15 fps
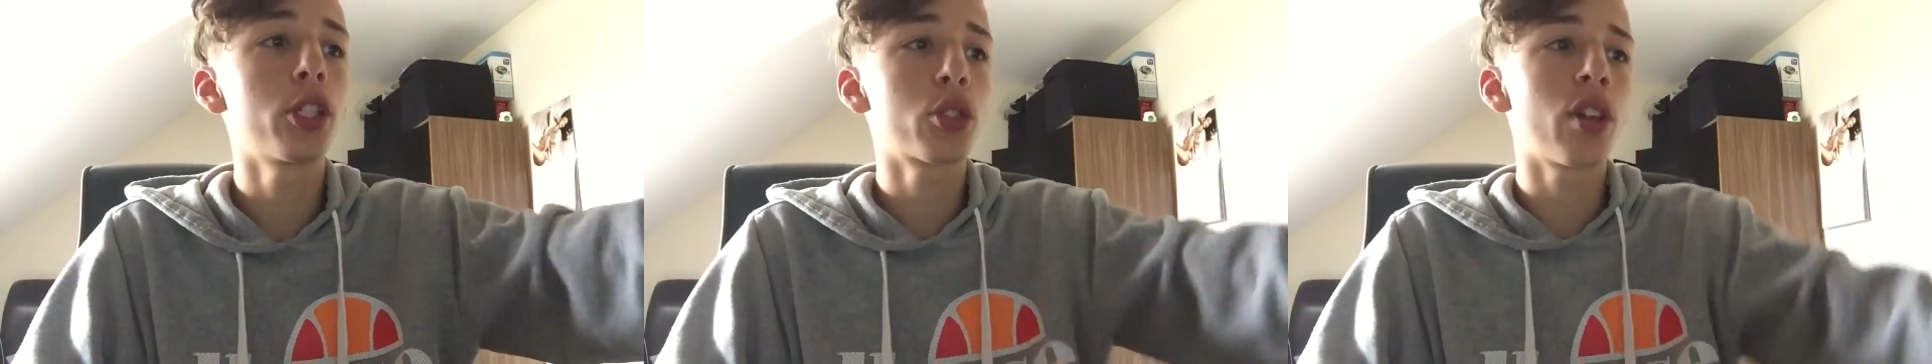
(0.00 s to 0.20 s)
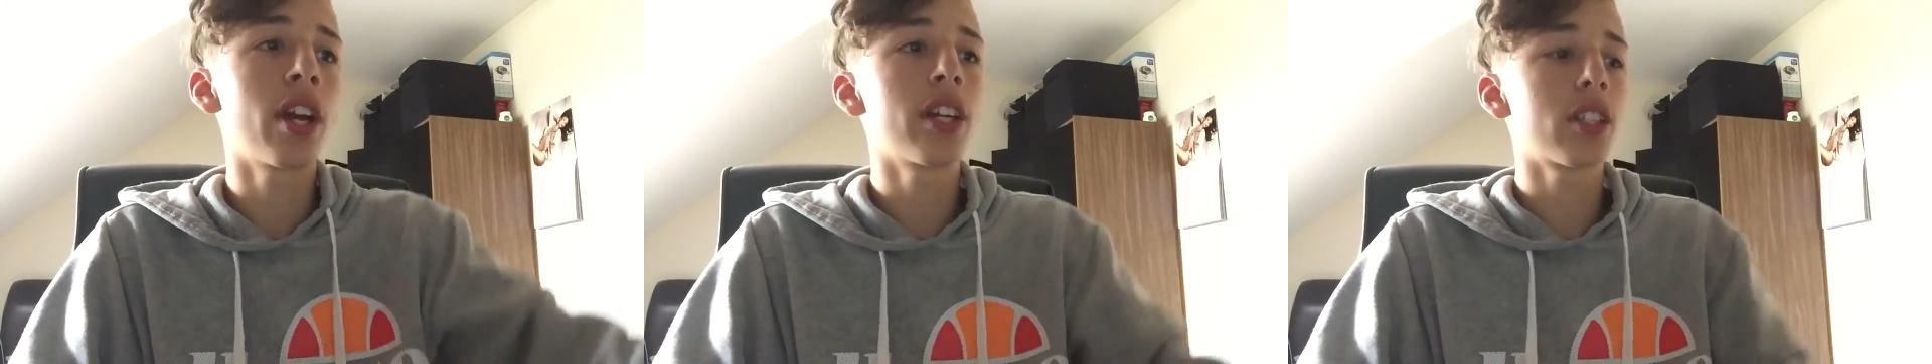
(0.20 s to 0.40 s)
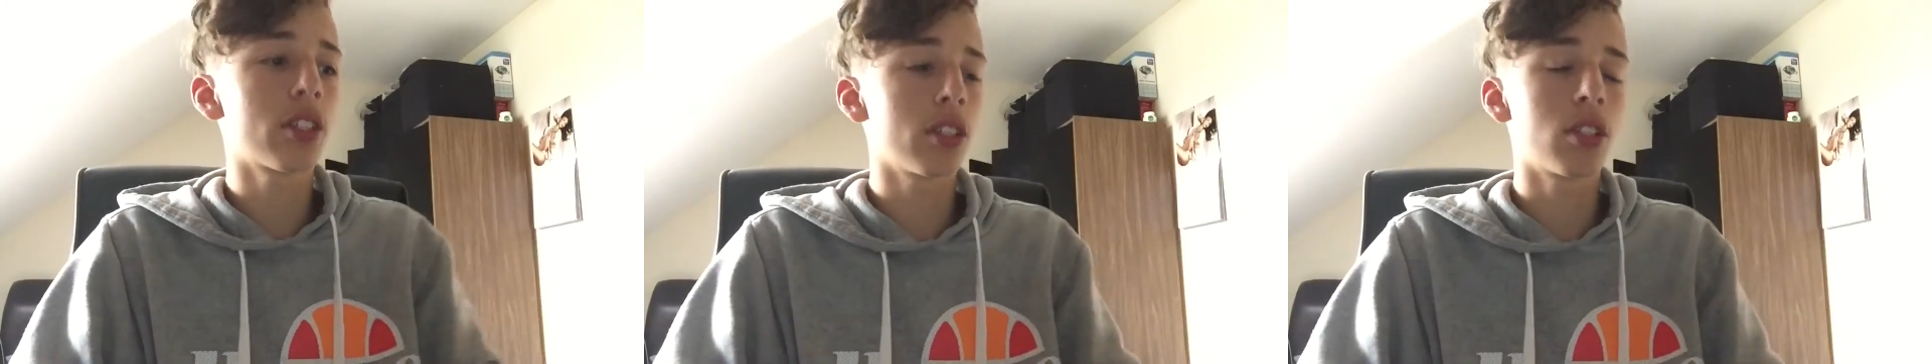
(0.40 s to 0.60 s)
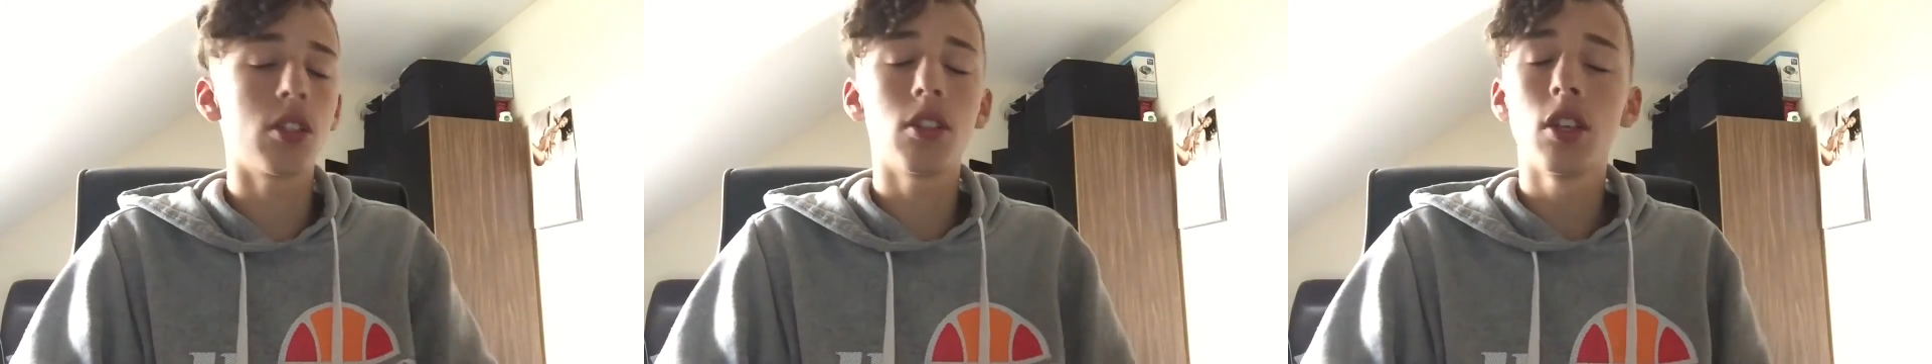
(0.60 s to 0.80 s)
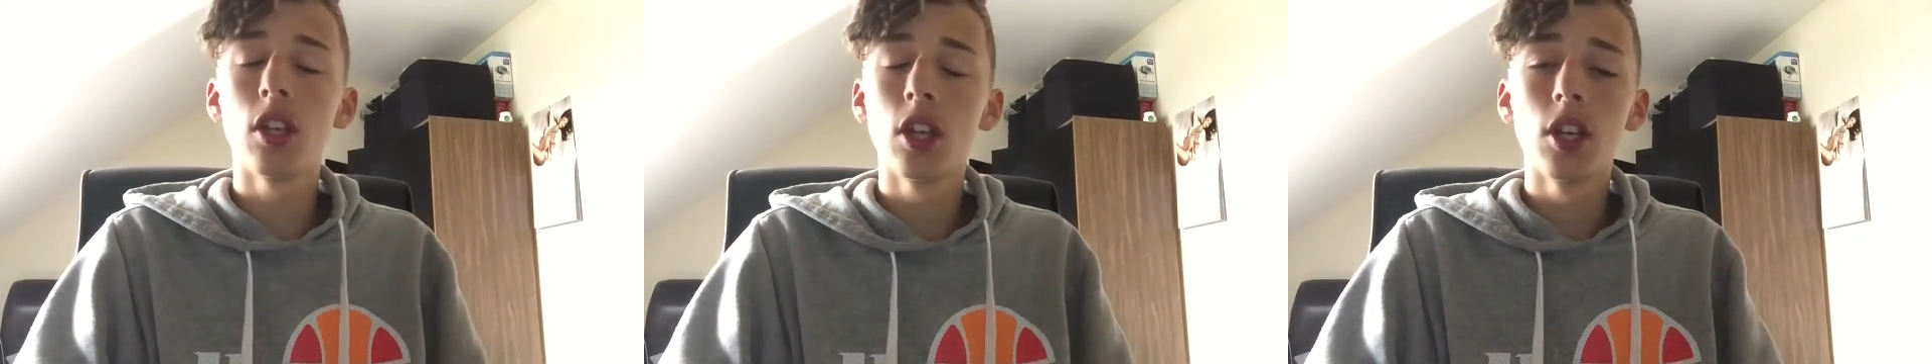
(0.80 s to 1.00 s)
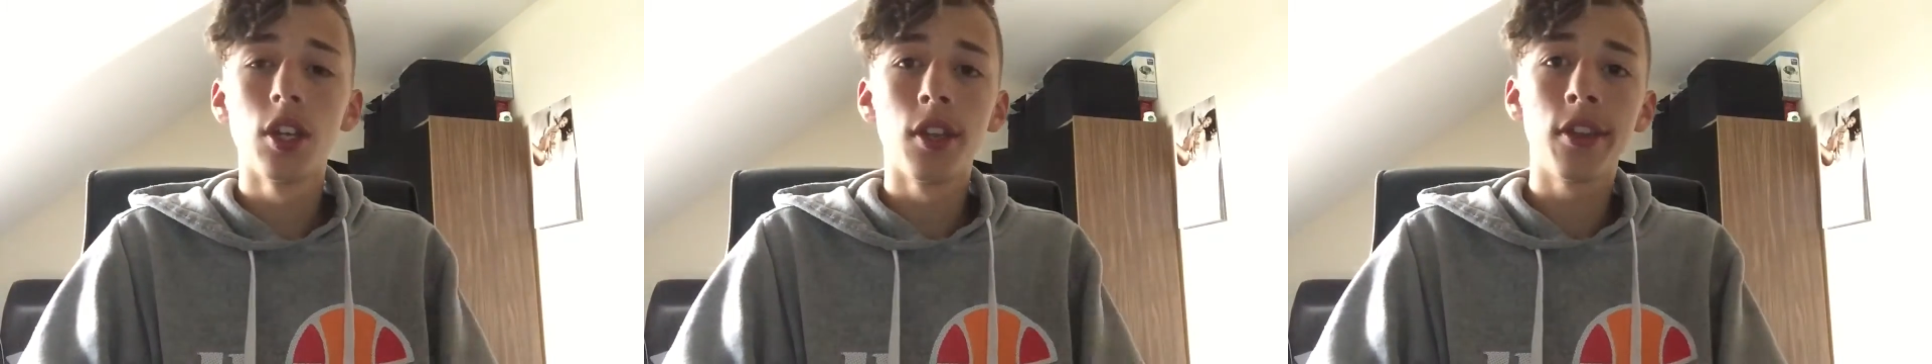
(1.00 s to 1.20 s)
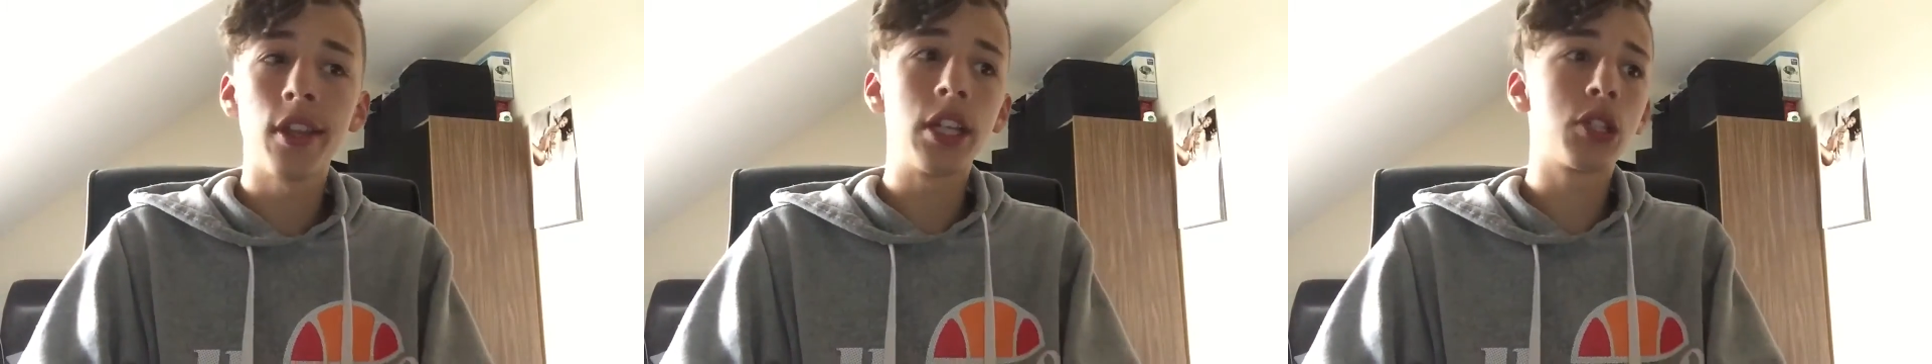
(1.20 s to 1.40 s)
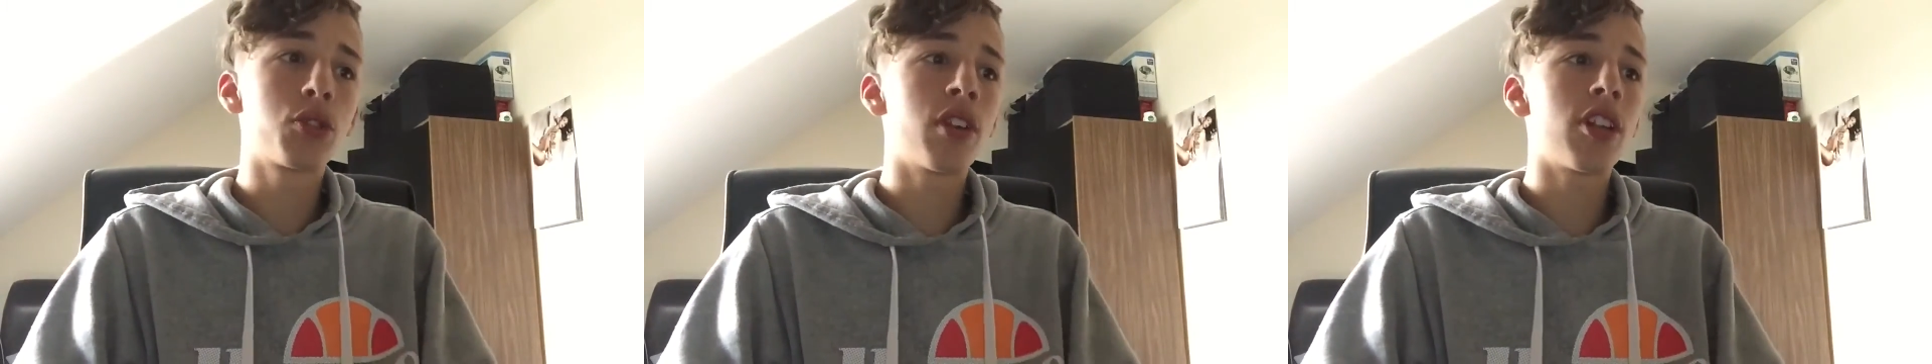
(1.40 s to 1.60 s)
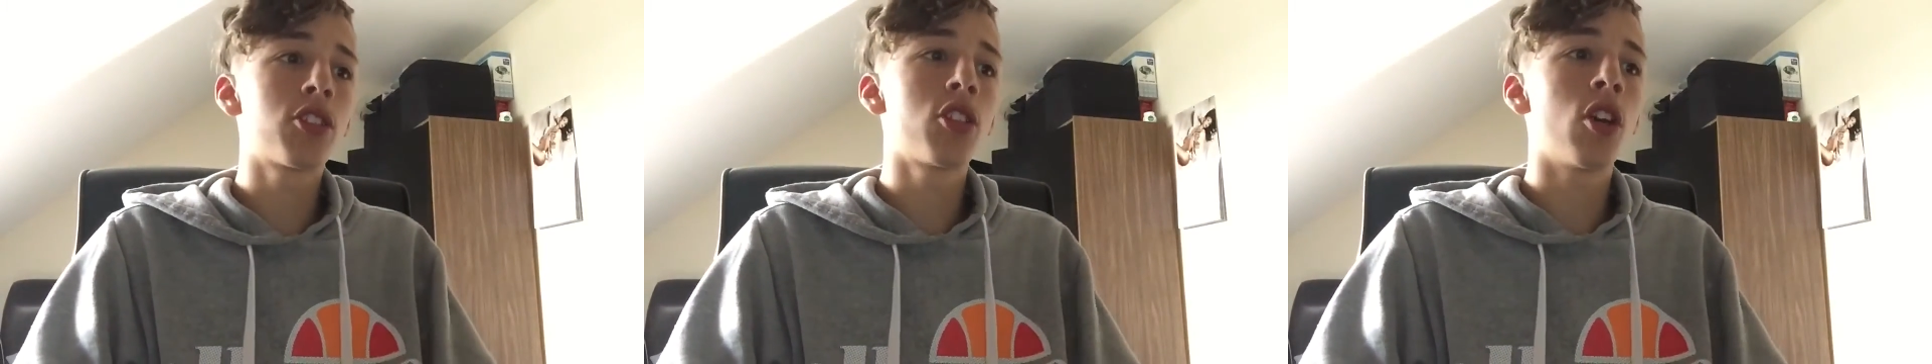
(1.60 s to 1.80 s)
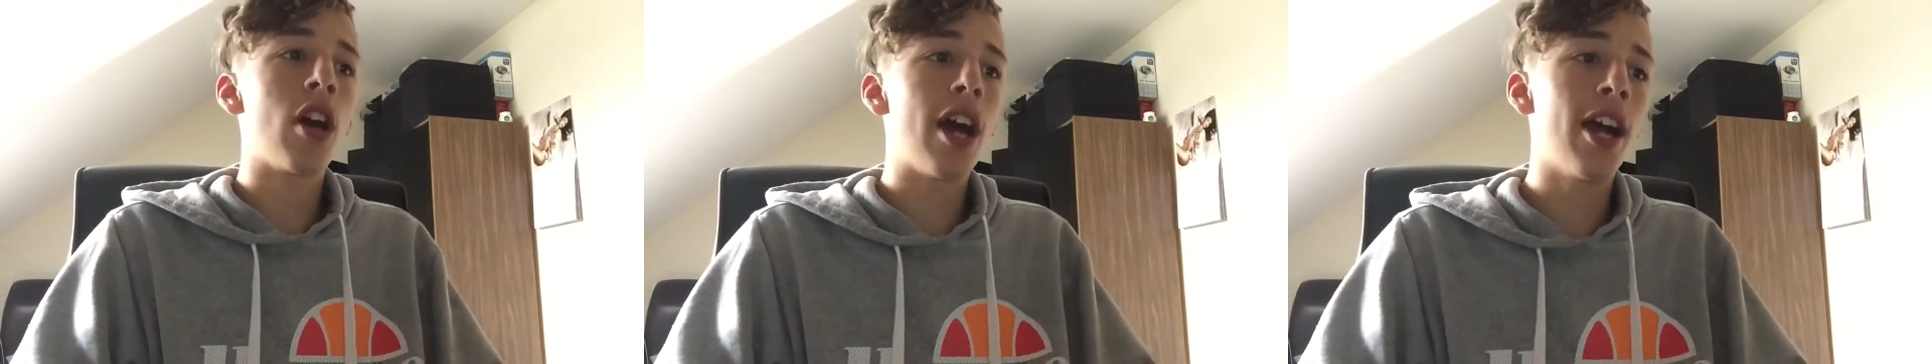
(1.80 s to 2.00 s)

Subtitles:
strikes because there's things react to.